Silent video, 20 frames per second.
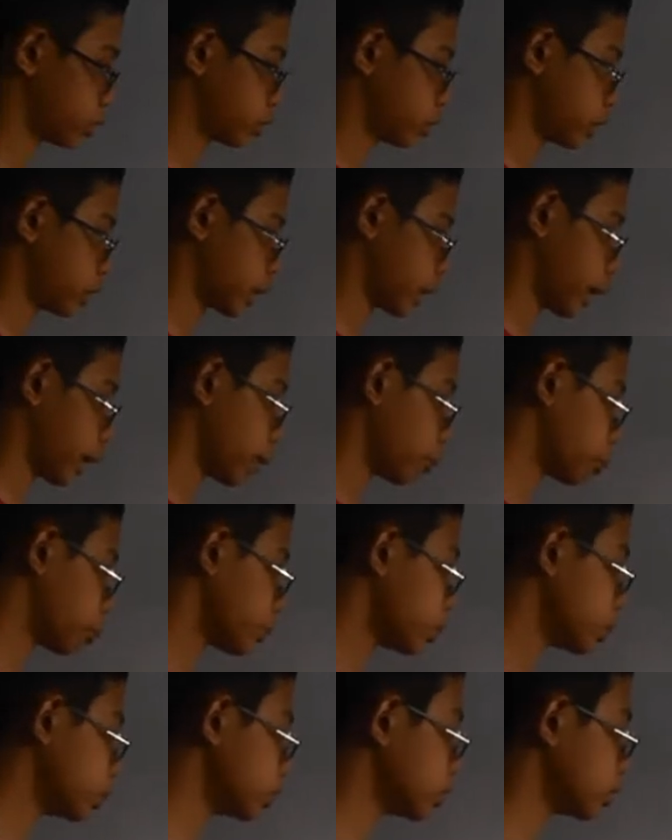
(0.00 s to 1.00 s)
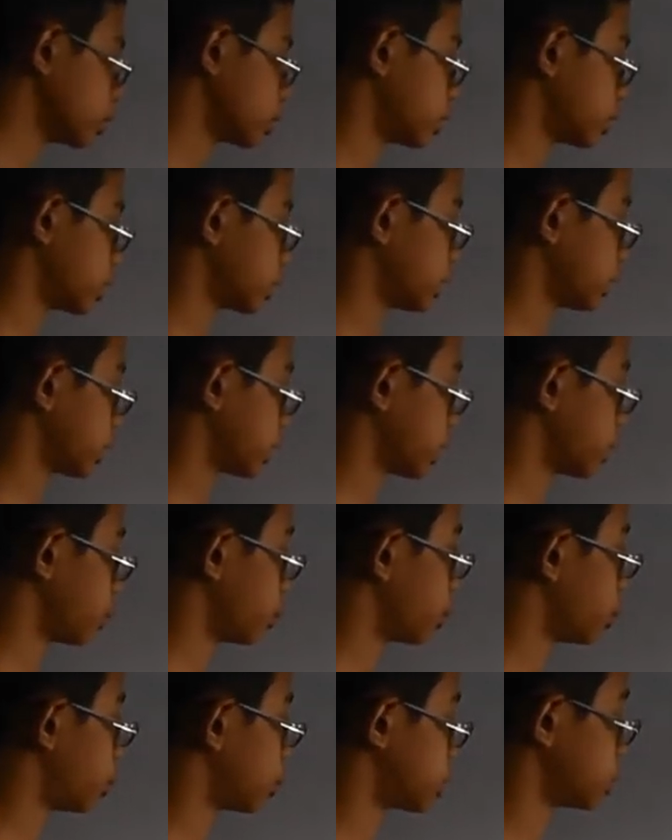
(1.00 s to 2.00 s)
Like an apple cannot be
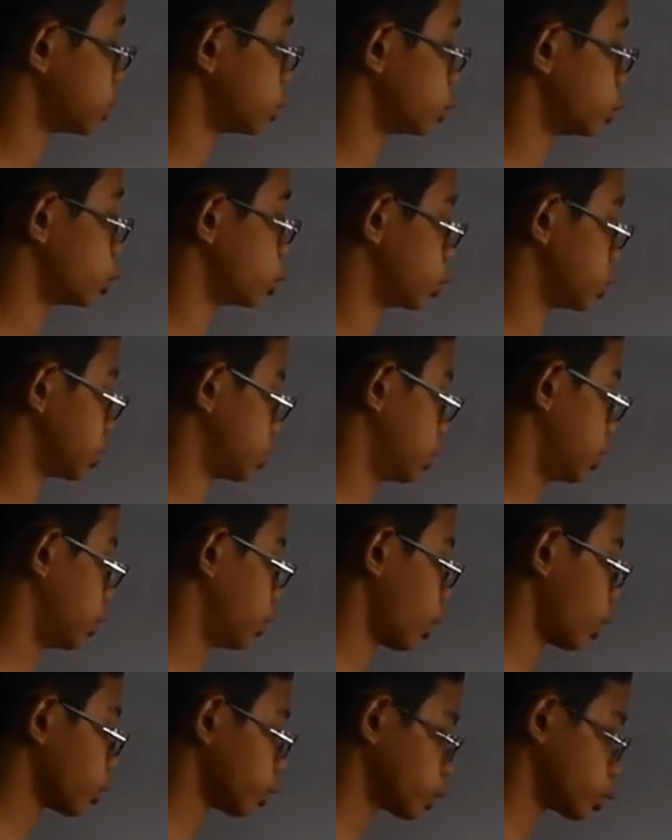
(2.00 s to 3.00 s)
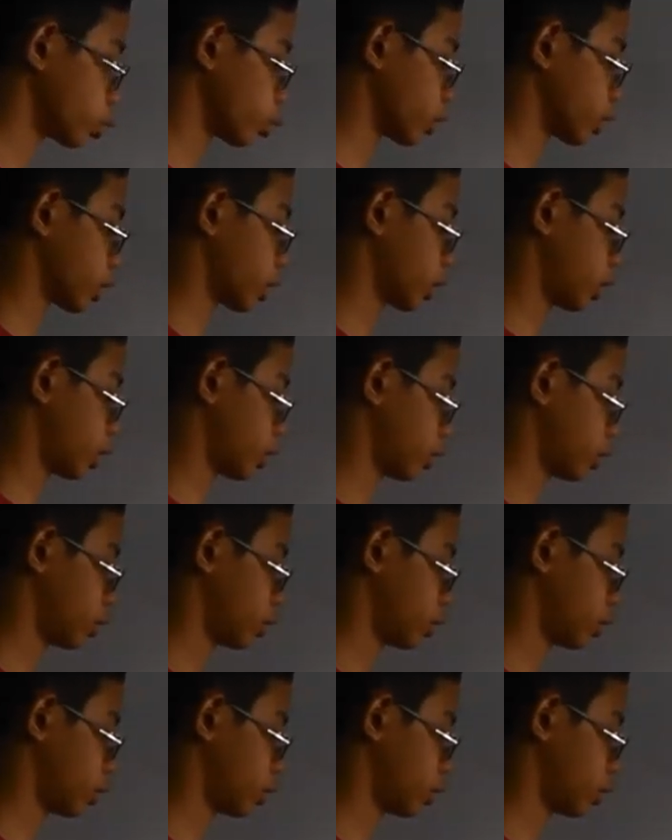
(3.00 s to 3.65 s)
placed in the juicer, not a toy car,